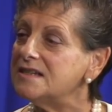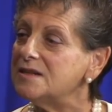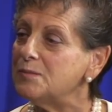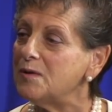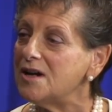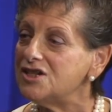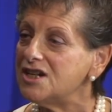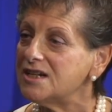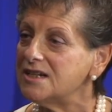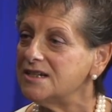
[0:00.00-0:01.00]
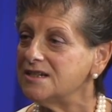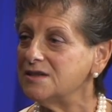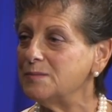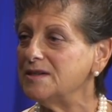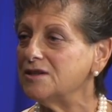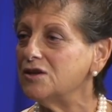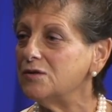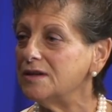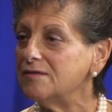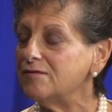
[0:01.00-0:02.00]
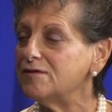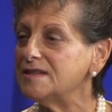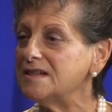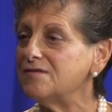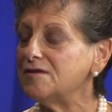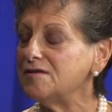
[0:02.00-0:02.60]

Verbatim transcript: the project has been going for several,